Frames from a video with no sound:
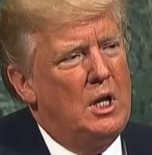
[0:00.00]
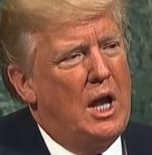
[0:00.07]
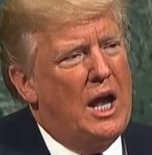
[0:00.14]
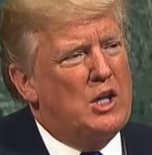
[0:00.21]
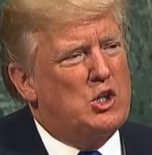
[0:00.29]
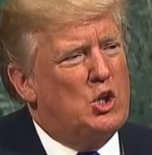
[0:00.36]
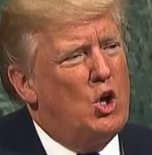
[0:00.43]

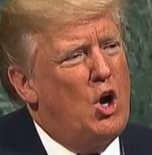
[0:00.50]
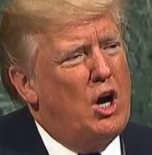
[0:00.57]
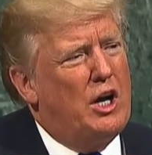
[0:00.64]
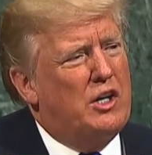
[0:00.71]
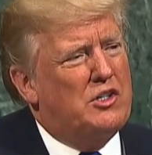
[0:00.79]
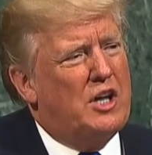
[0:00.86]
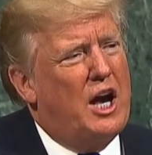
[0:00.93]
As
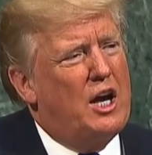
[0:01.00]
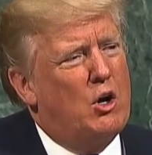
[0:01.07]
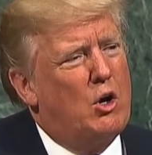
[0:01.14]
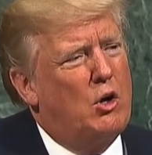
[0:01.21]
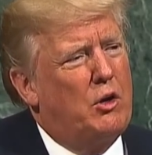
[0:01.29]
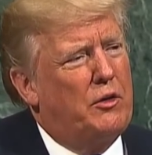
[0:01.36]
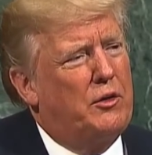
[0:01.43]
long as I
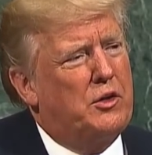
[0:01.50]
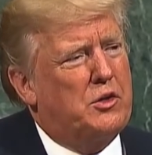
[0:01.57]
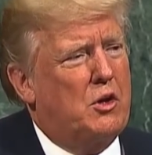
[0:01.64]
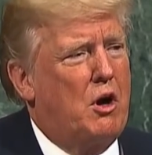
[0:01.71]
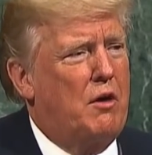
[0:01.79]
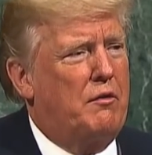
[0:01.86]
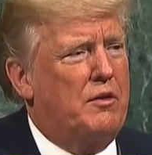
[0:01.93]
hold this
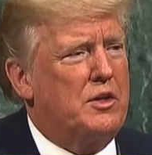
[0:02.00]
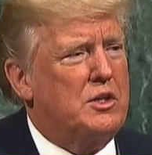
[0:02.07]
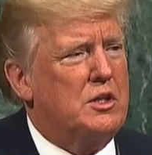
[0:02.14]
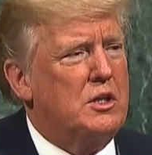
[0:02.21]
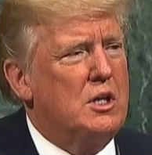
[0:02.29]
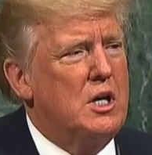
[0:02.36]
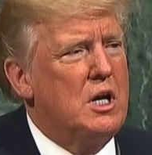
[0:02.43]

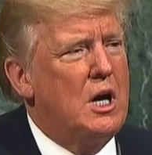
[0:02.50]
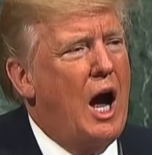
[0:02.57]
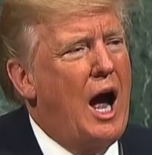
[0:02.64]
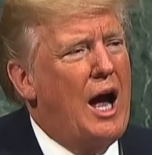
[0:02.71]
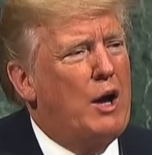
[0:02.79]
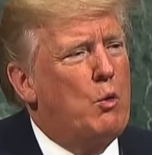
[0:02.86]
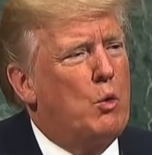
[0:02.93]
office,
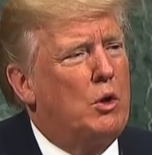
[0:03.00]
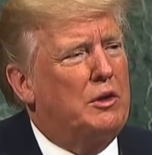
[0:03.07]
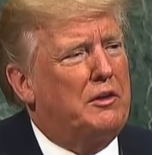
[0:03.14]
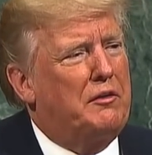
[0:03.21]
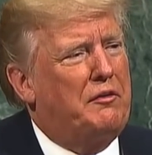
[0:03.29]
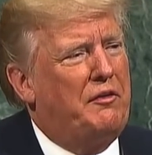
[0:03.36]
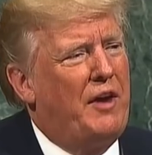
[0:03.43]
I will
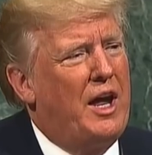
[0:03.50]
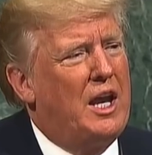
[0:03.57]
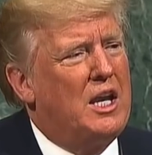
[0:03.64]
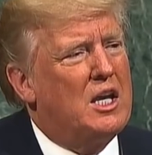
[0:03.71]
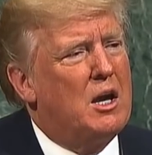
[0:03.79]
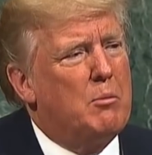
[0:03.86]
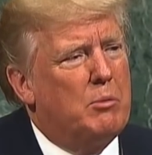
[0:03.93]

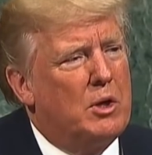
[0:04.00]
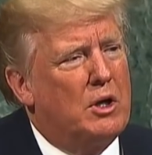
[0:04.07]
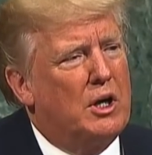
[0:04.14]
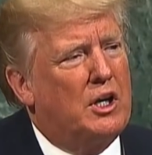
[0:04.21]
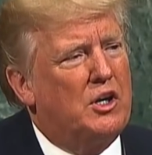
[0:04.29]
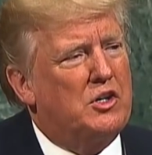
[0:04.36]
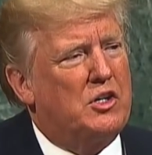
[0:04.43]
defend
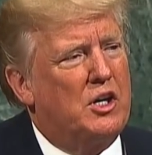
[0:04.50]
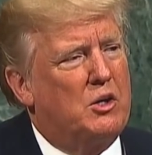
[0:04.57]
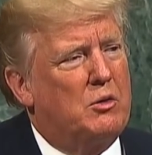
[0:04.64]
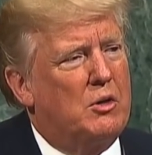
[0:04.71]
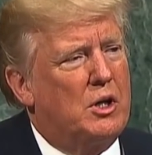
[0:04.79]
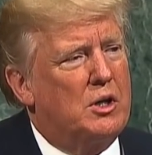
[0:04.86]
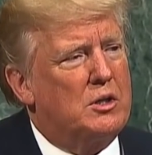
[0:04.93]
America's
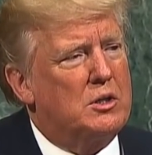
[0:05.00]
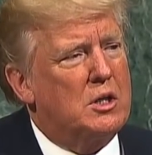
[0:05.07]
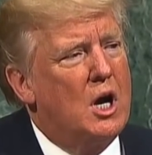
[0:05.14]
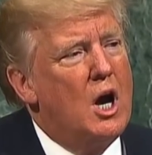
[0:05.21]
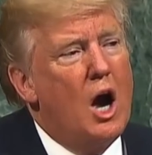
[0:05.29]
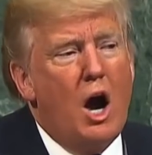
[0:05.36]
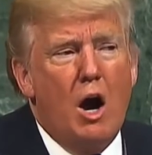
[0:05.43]
interests
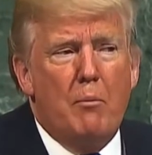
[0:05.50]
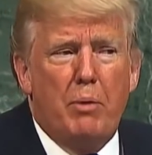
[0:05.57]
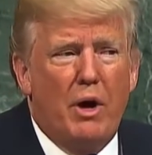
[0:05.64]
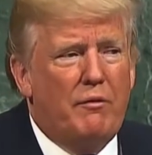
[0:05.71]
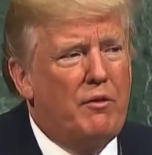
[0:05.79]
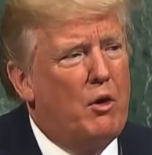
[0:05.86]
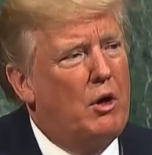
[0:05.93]

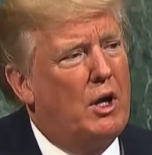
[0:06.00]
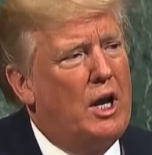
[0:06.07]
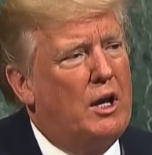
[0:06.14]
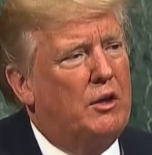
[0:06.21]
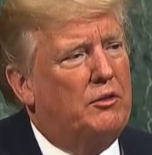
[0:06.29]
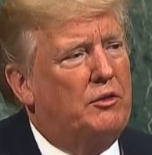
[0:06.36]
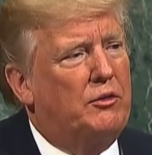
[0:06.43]
above all
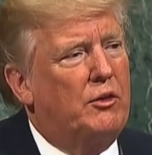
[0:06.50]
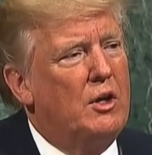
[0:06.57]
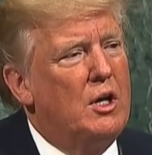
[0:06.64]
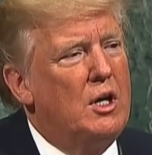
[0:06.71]
else.